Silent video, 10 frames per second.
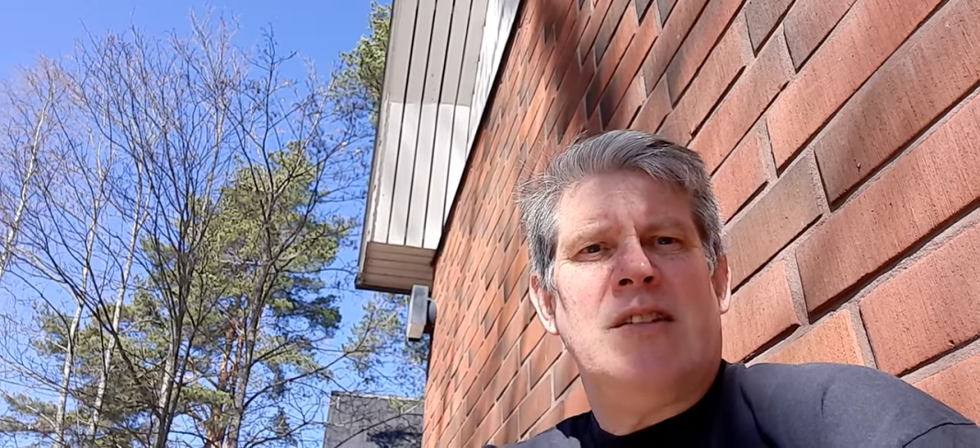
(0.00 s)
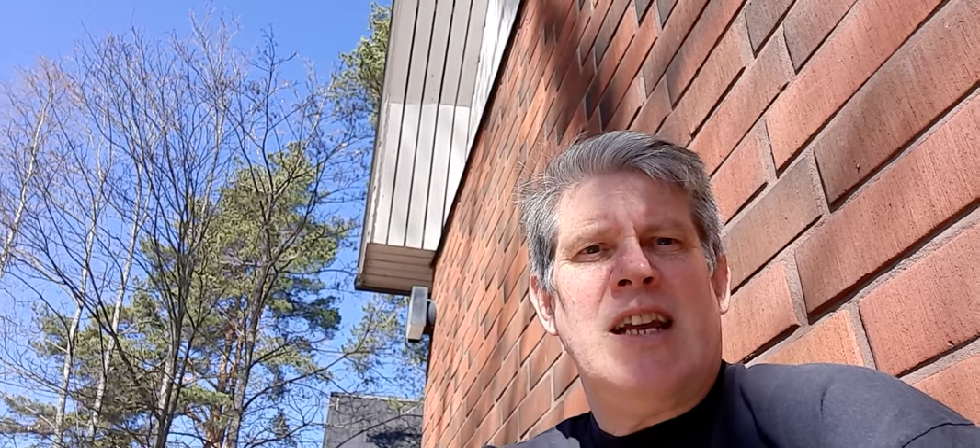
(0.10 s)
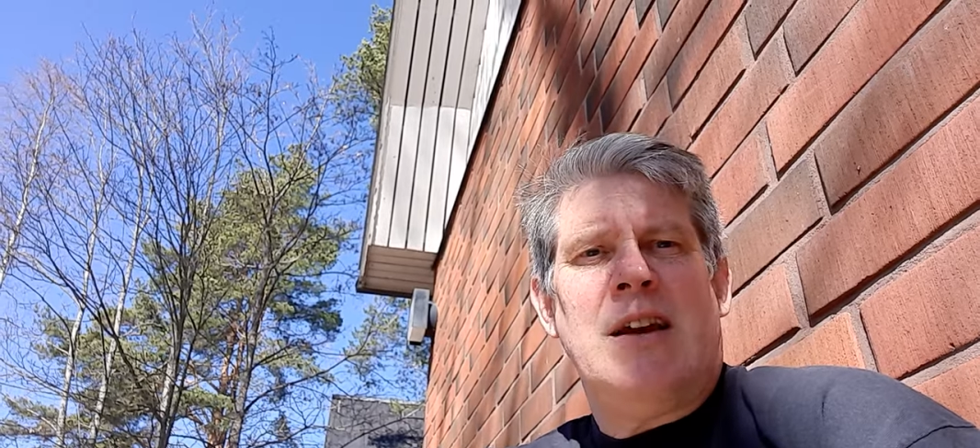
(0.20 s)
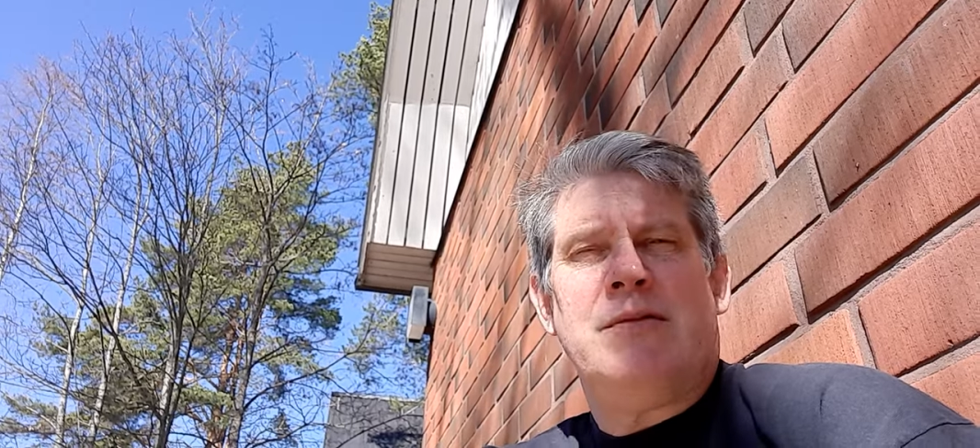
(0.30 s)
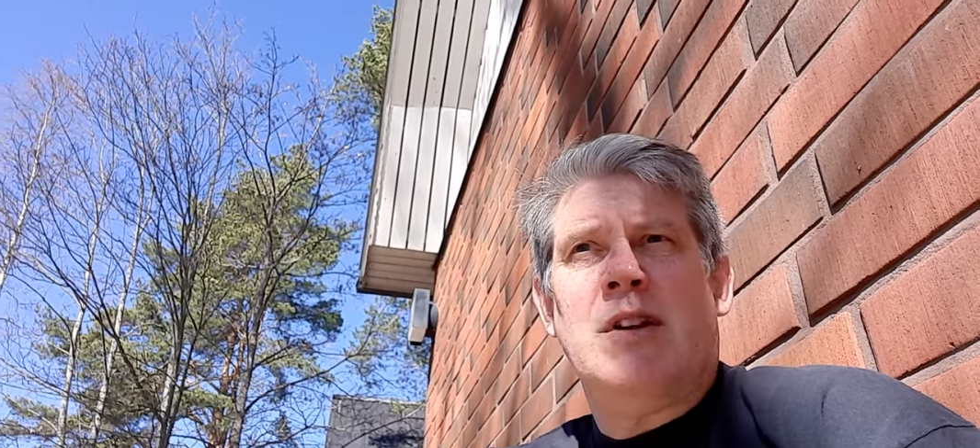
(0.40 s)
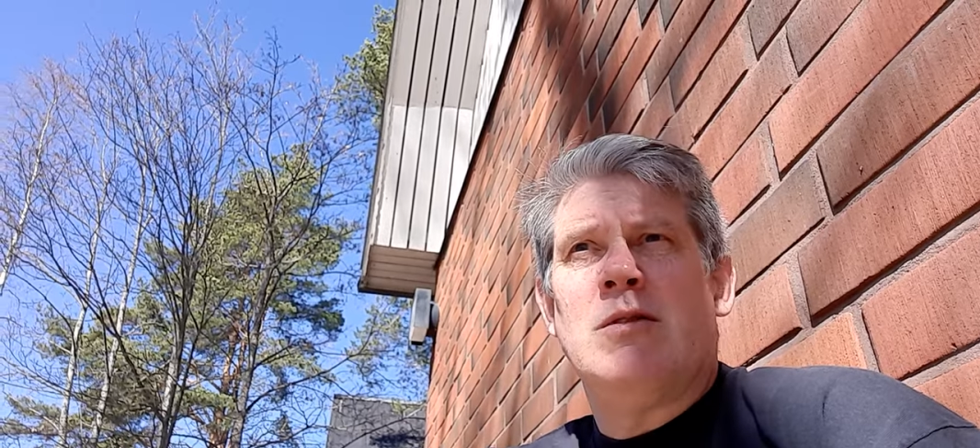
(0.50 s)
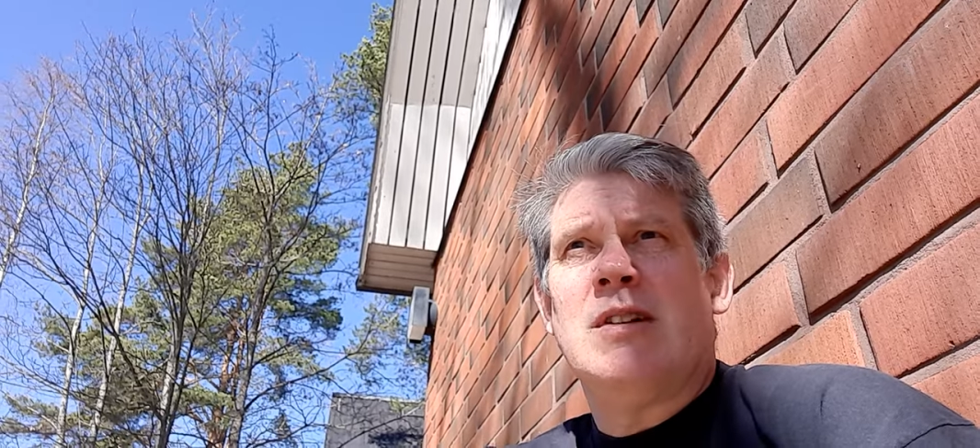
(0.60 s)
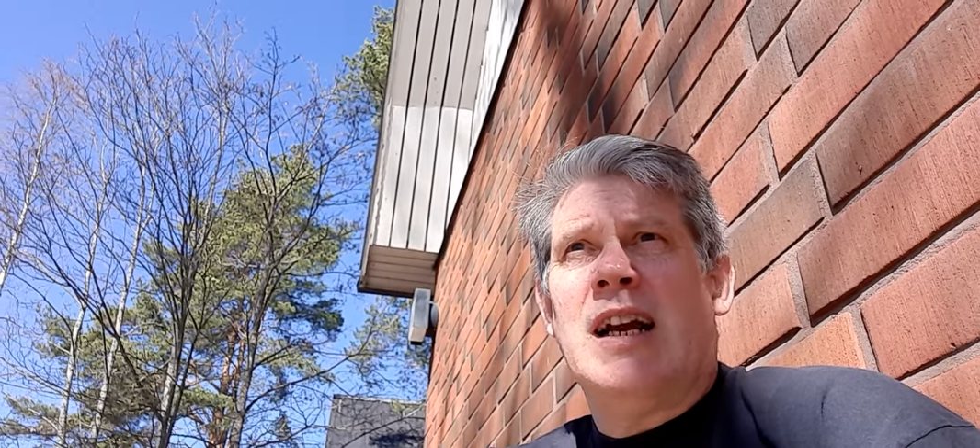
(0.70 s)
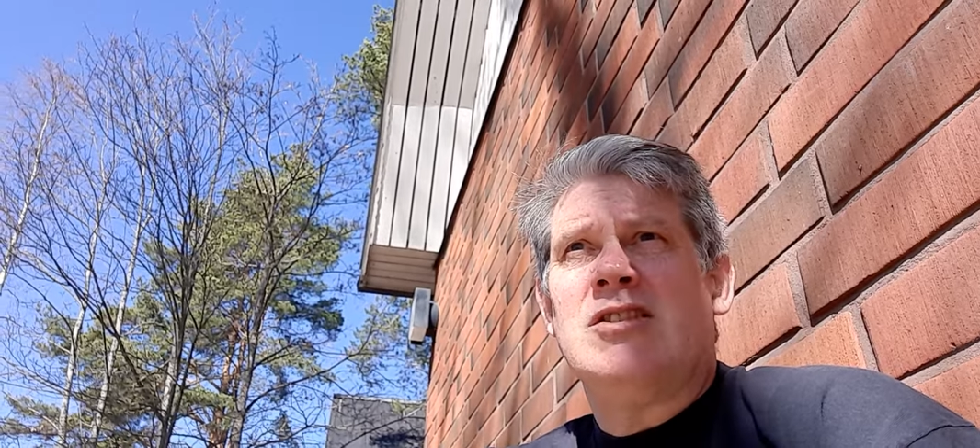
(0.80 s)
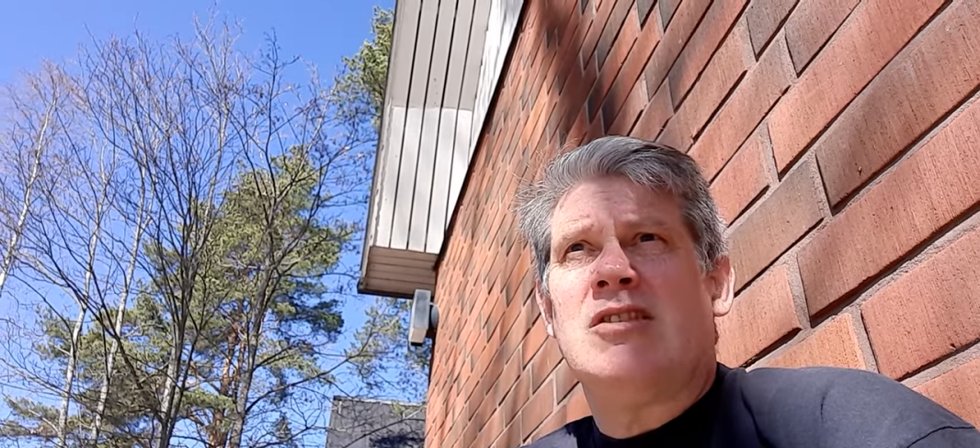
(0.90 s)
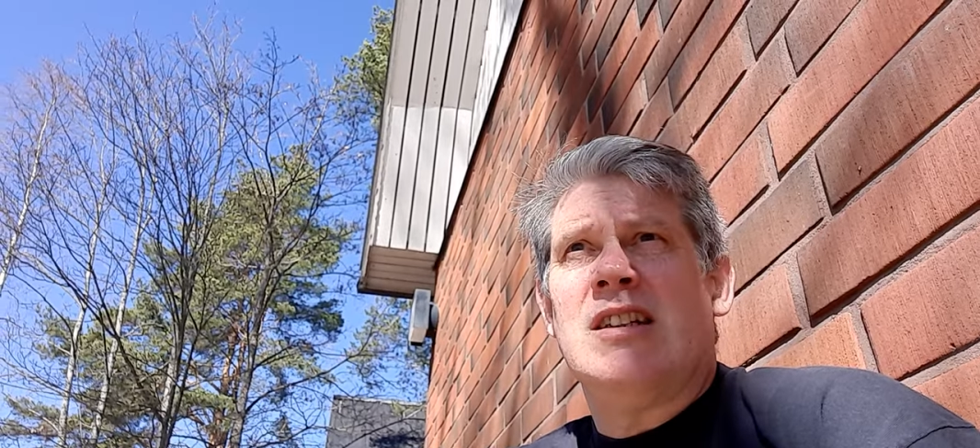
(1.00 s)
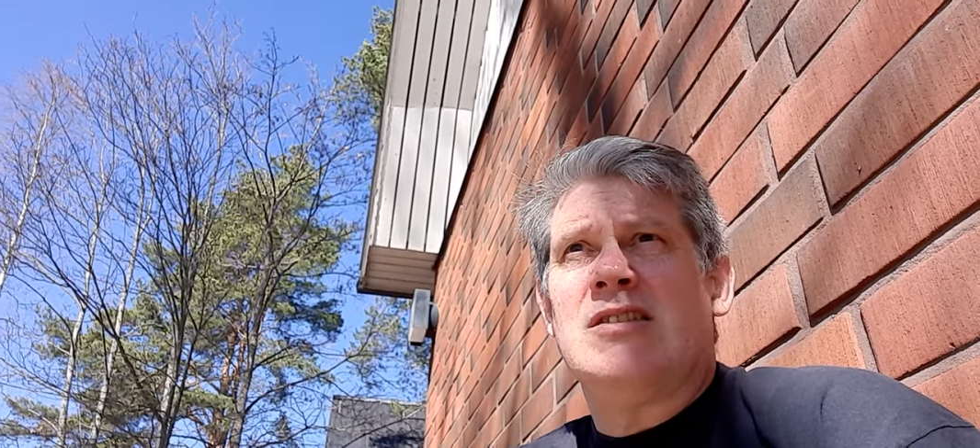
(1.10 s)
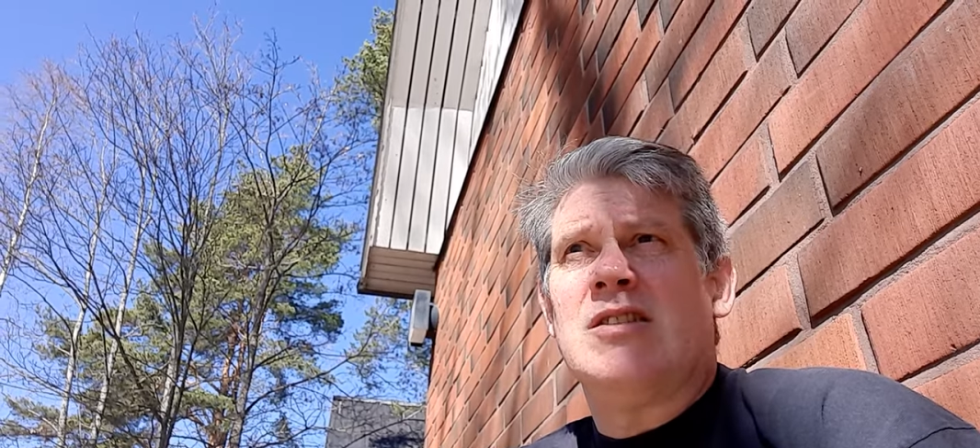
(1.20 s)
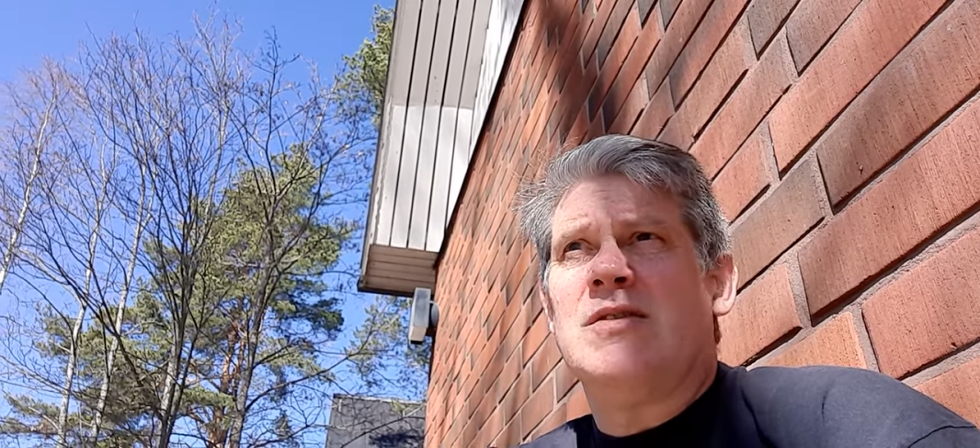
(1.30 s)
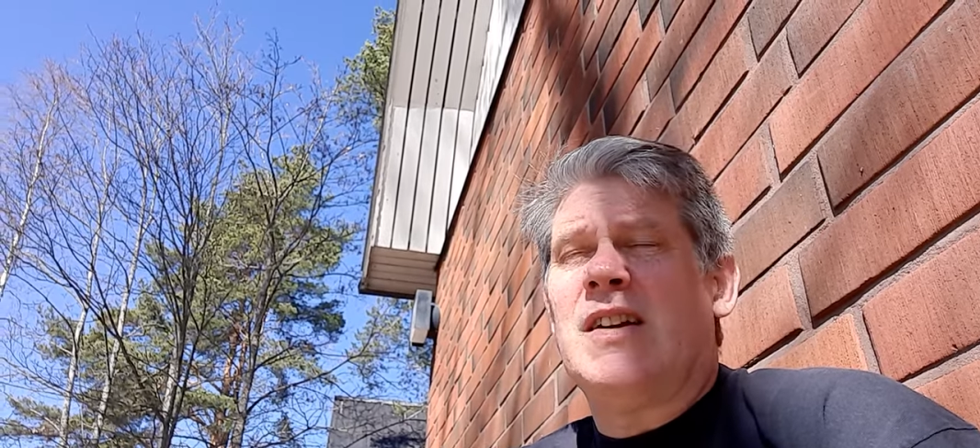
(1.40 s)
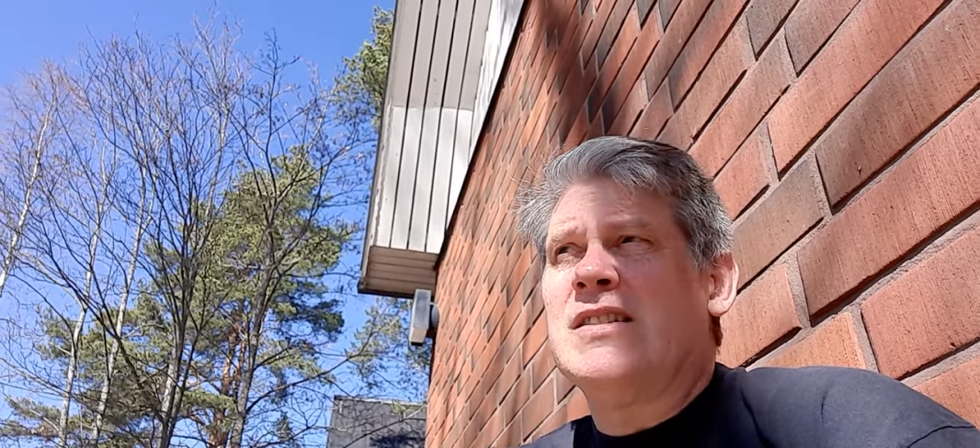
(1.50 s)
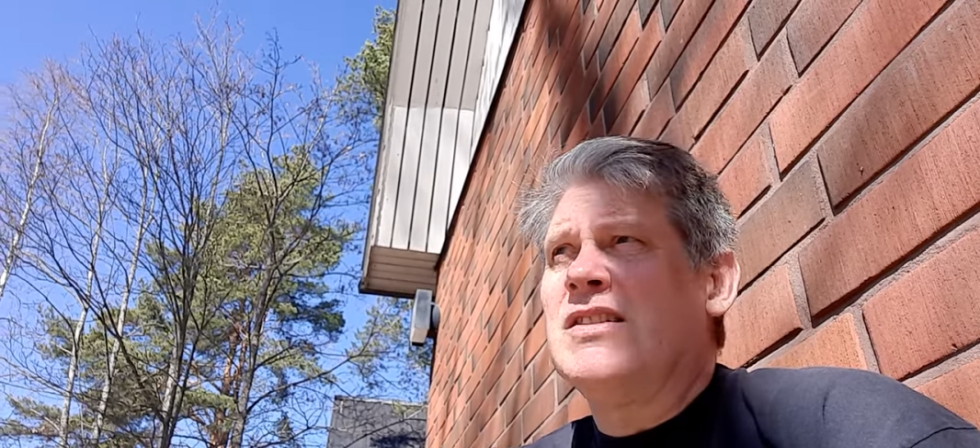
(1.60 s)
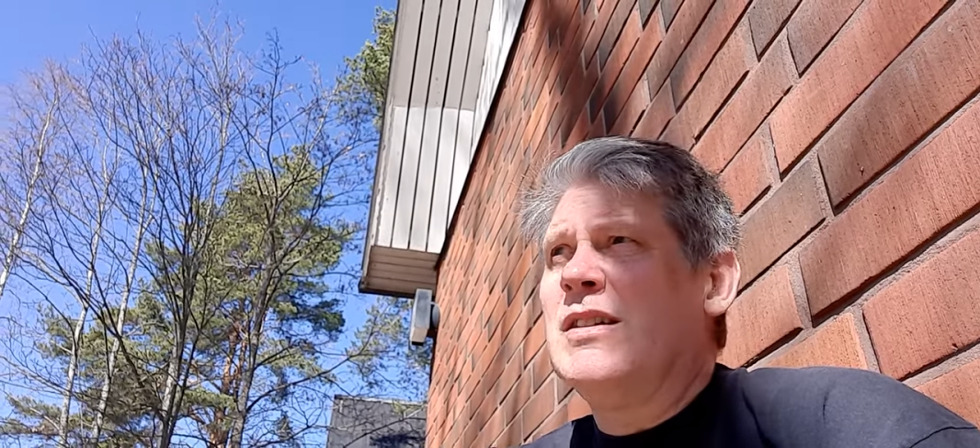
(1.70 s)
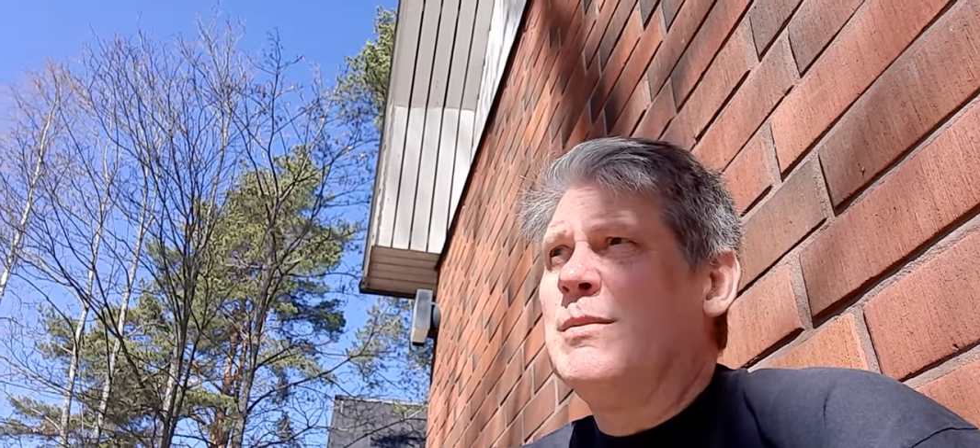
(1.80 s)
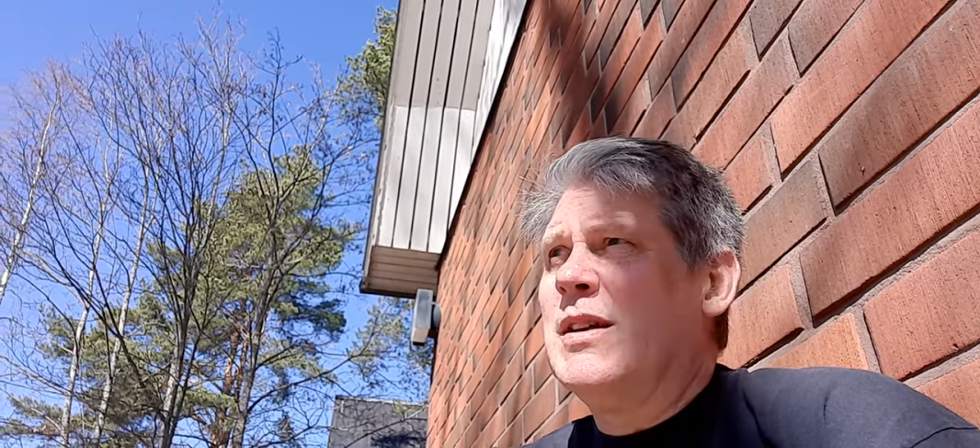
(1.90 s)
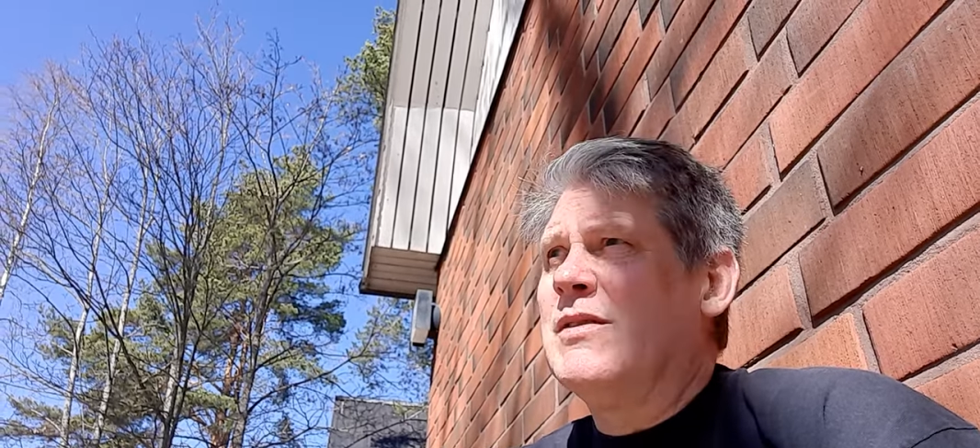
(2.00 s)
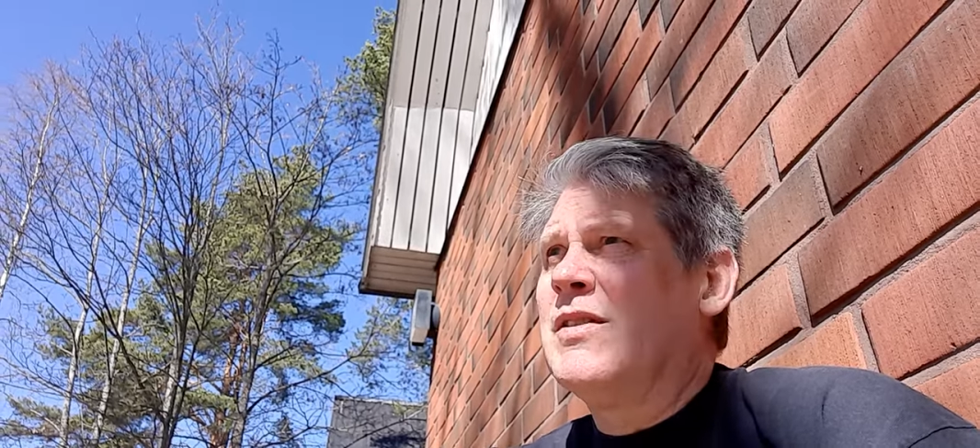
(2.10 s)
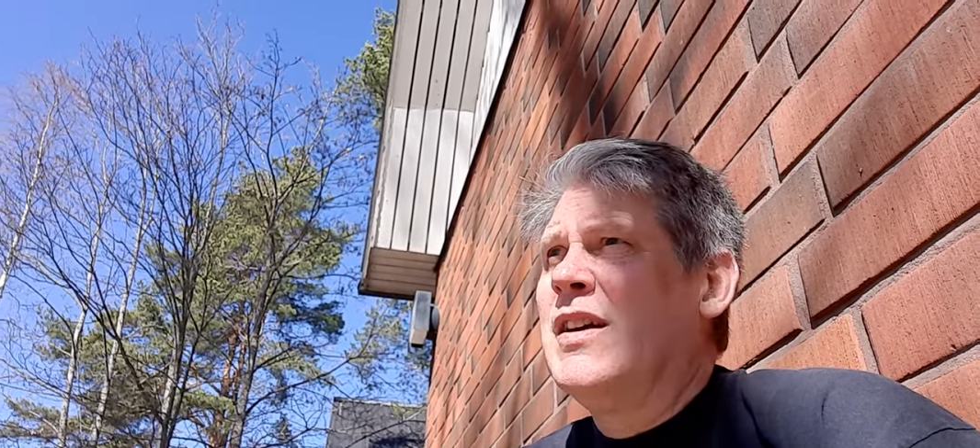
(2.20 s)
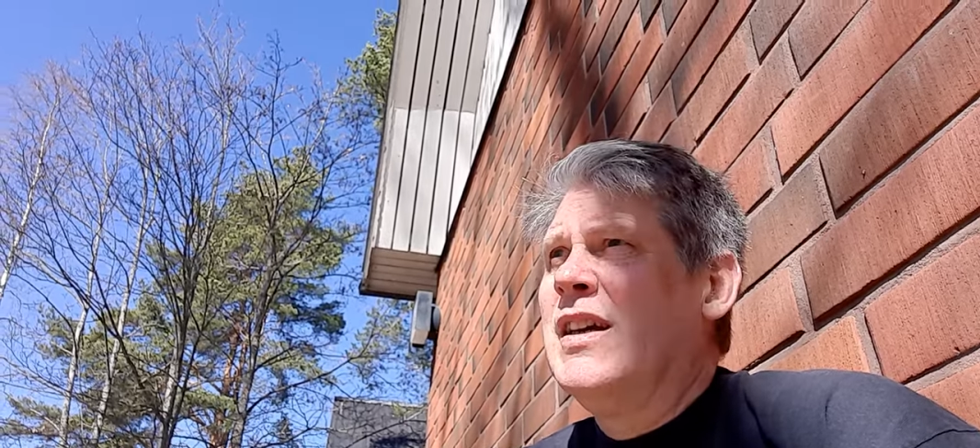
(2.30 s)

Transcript: the ethno-nationalists who fancy a bit of